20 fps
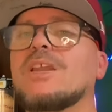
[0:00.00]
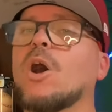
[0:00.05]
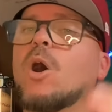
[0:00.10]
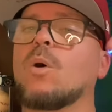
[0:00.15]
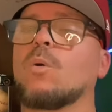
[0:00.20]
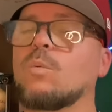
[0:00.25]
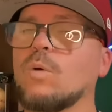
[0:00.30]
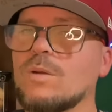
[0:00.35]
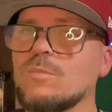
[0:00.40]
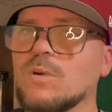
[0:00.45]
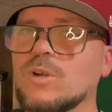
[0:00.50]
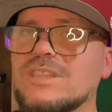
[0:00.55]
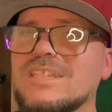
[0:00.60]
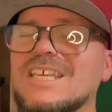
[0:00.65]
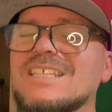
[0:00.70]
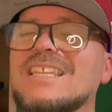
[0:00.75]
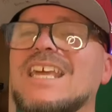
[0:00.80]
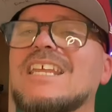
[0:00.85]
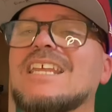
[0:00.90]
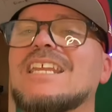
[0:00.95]
Oh, one more
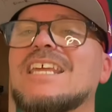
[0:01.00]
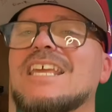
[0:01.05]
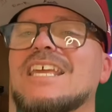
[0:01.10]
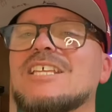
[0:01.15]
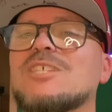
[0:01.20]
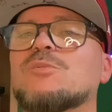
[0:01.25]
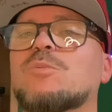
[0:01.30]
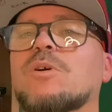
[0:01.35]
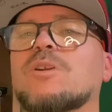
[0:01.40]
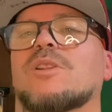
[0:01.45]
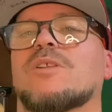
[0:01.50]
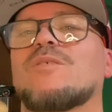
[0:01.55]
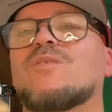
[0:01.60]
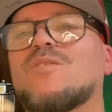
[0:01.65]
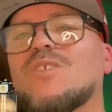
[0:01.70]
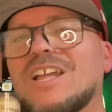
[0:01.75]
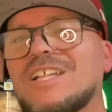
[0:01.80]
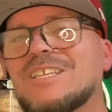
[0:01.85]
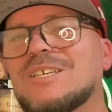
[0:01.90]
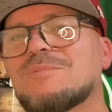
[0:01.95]
thing. Then it ends where
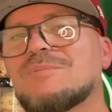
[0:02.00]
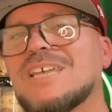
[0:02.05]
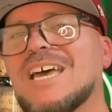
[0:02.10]
Fred comes